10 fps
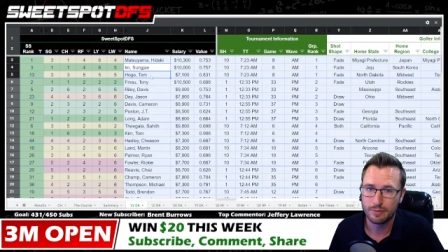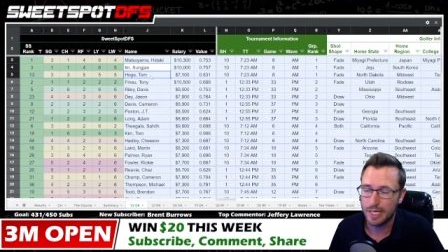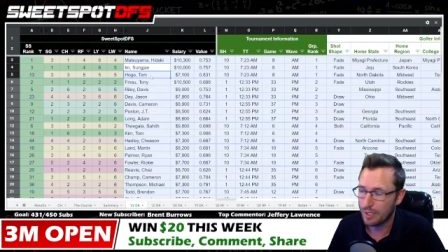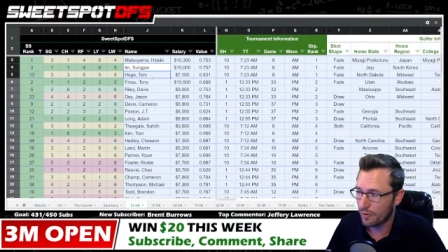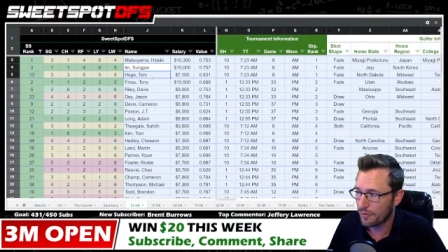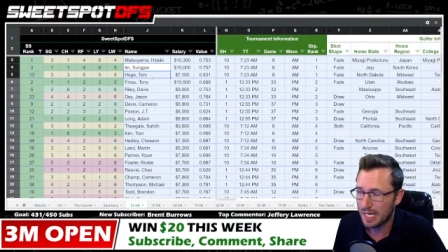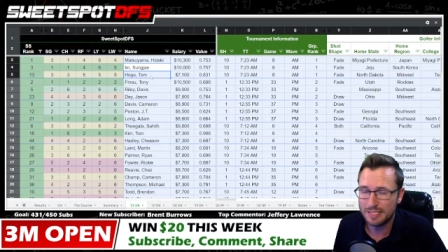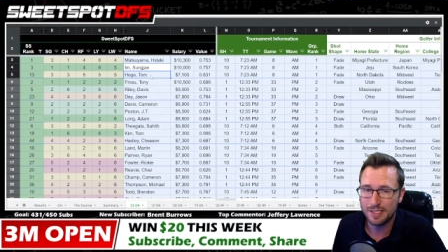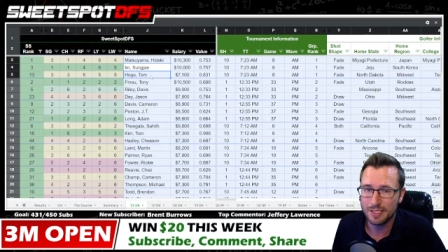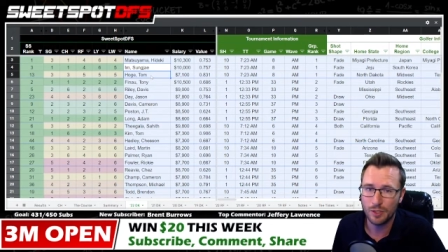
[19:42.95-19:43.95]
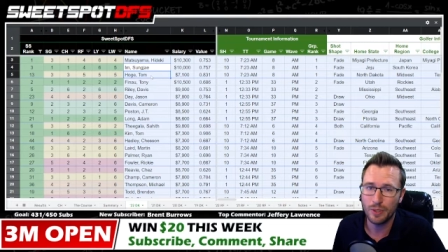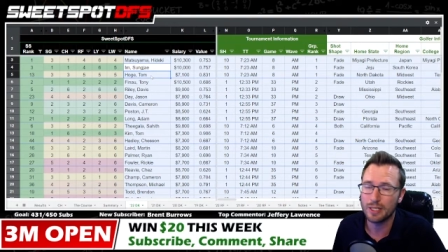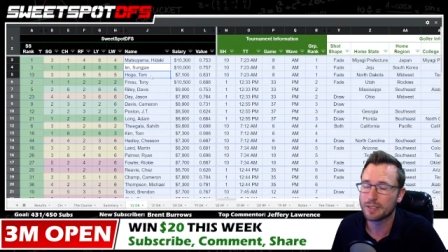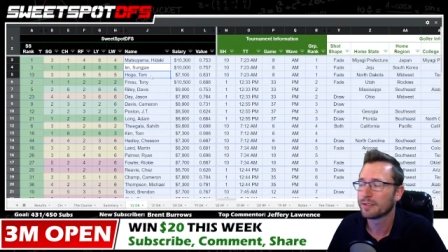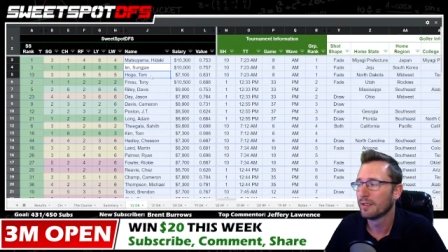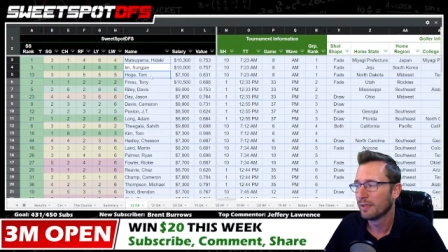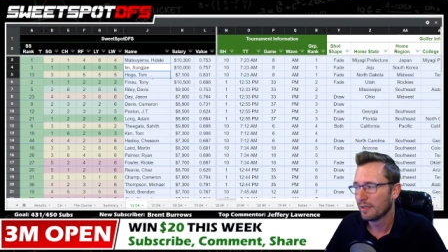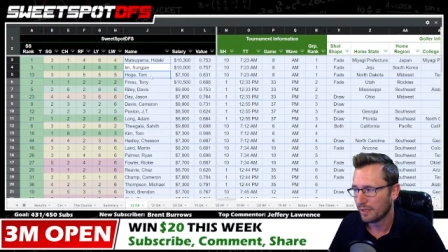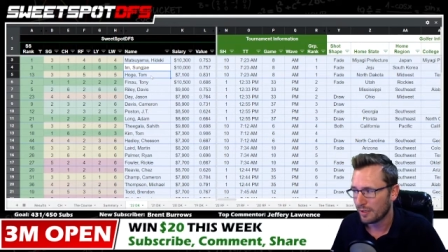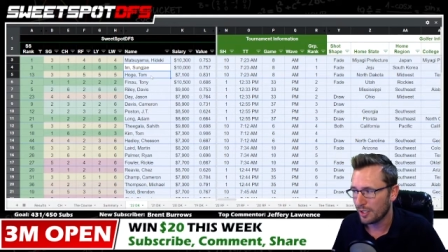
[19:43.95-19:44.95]
And over the last 60 weeks,
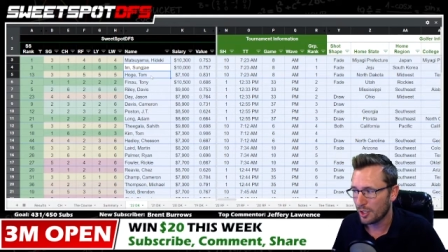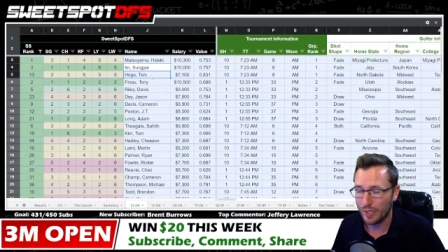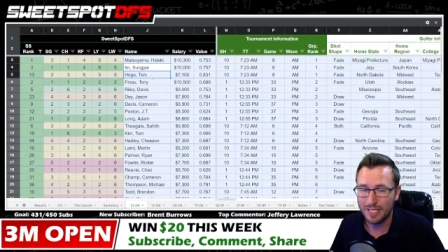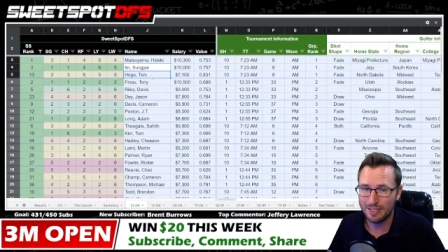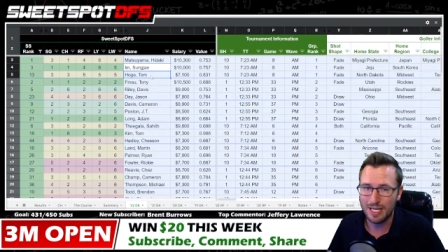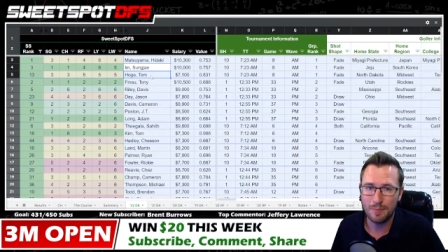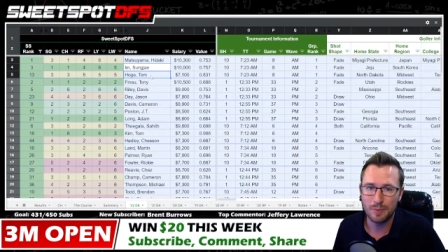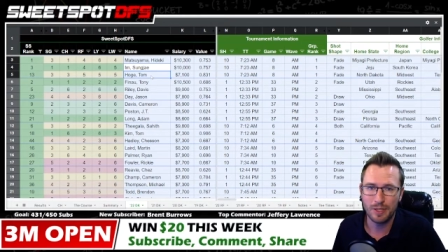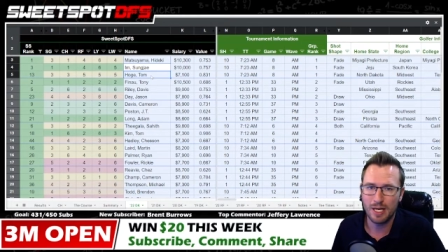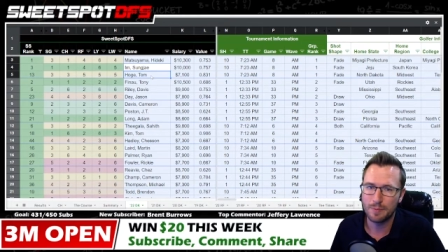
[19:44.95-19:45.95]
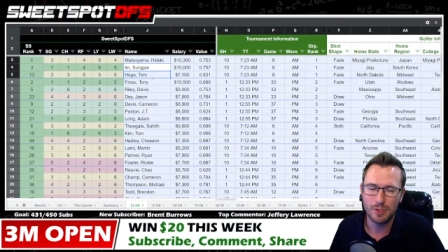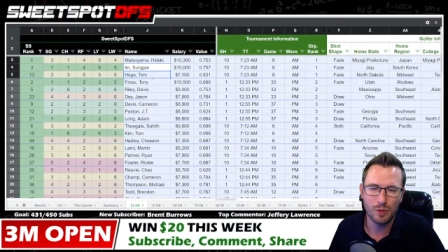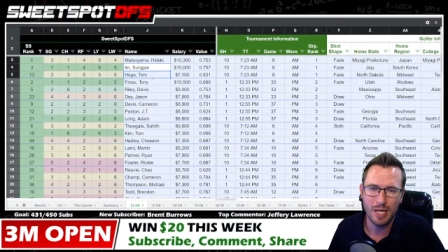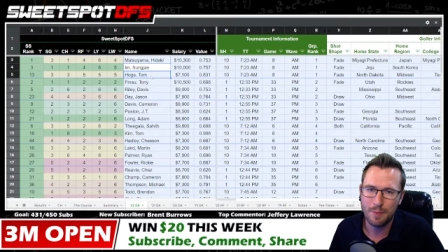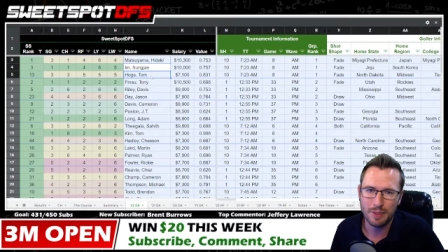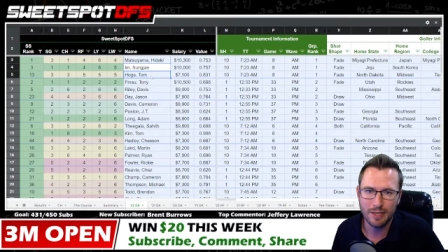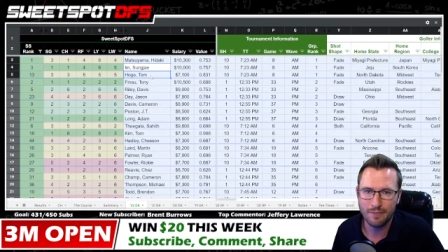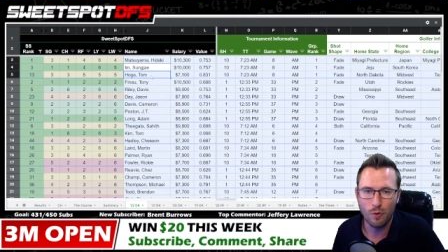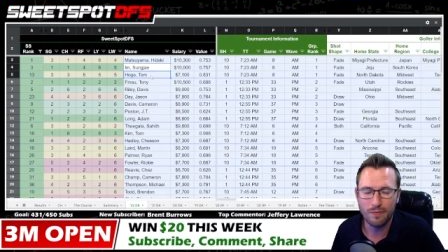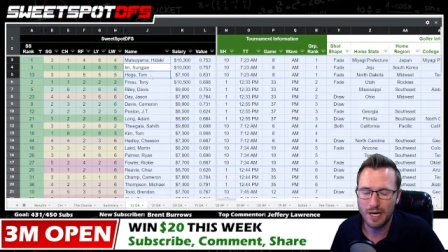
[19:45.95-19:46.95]
you know, in the optimal lineups, only happened like
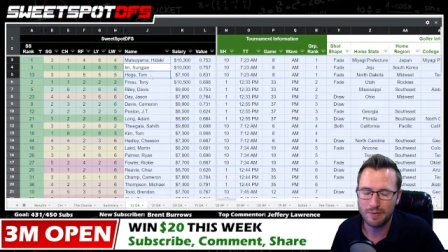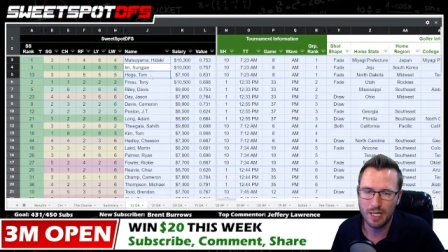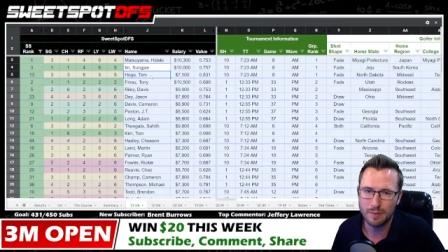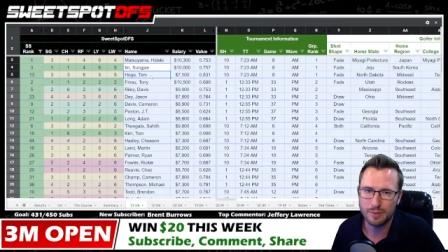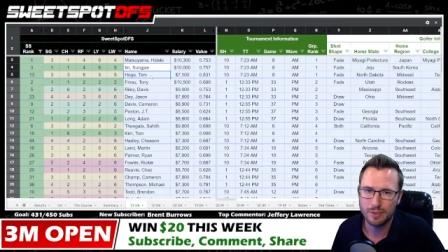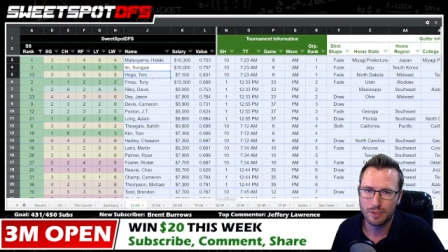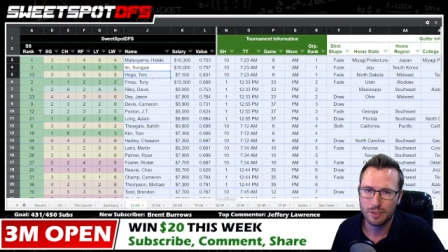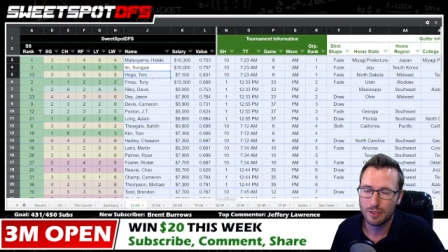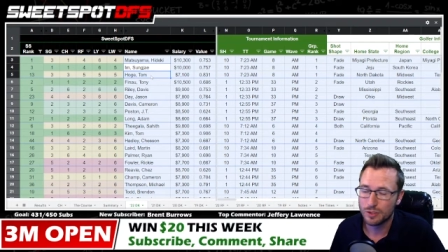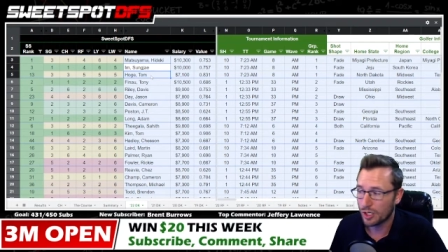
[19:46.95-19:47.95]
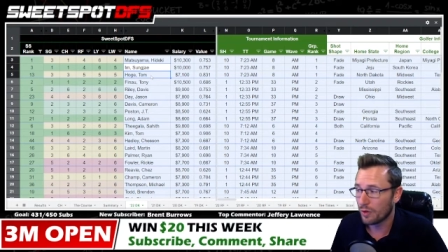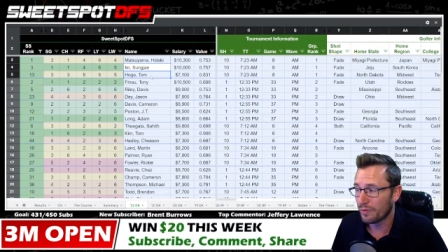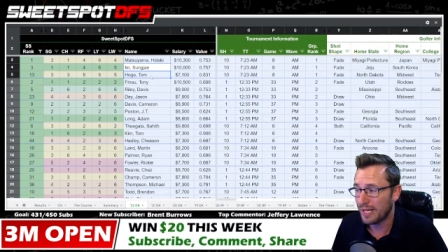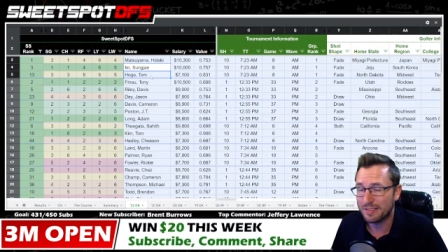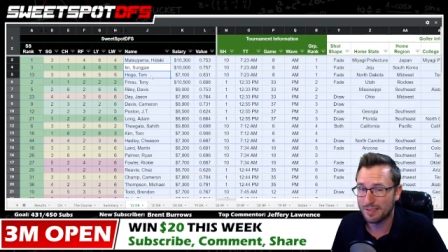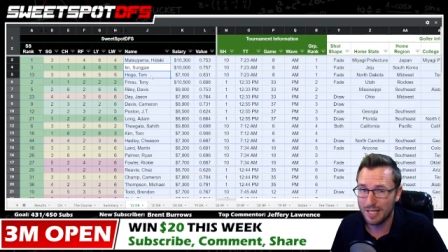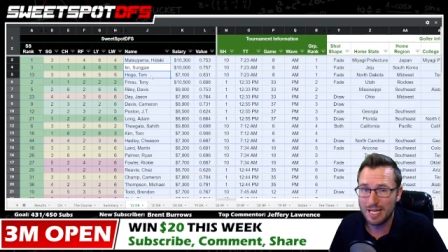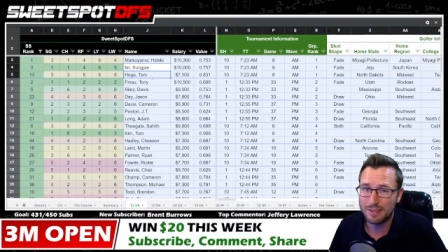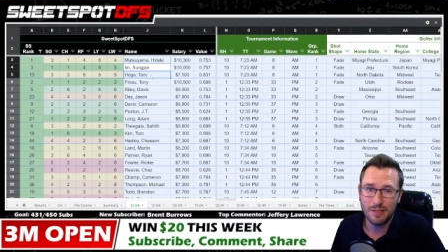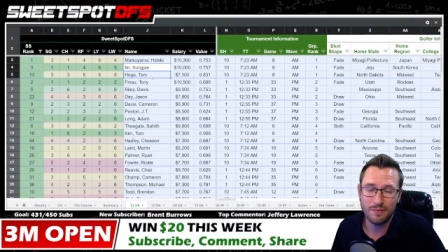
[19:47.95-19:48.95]
four or five times. So that's
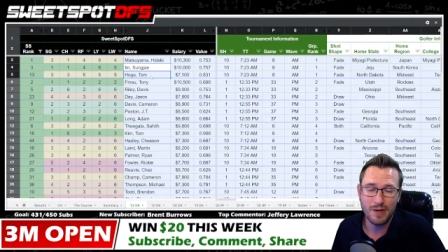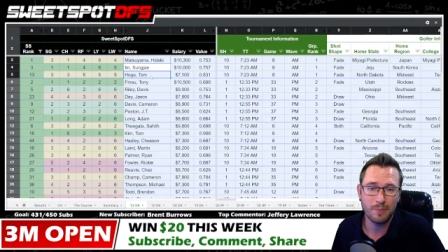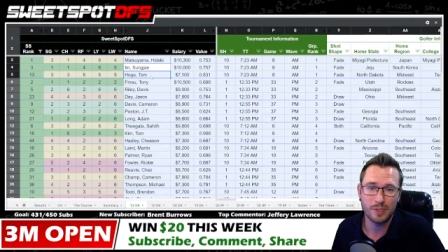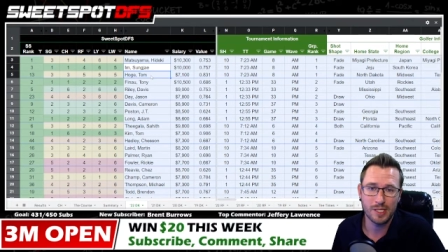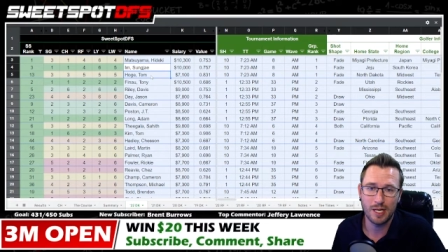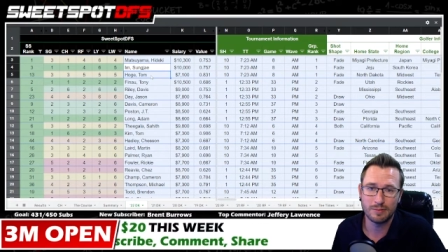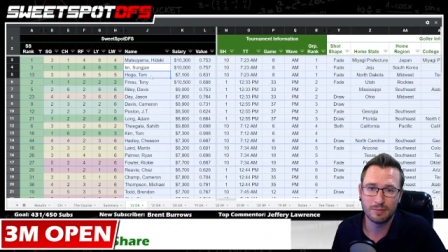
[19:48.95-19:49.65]
less than 5%.